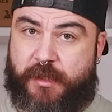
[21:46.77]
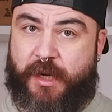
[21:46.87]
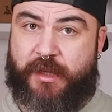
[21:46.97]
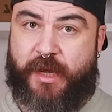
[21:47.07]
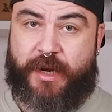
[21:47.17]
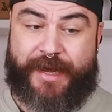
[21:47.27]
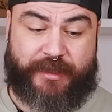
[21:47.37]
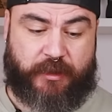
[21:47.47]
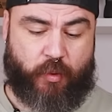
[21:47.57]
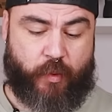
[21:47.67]
30
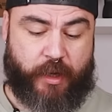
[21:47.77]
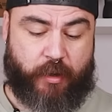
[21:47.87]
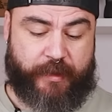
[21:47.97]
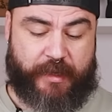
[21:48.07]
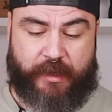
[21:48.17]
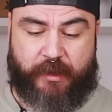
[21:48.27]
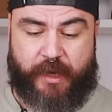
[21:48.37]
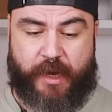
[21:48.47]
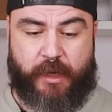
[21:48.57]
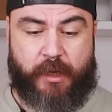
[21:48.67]
clicks with the
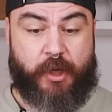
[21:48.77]
Comandante,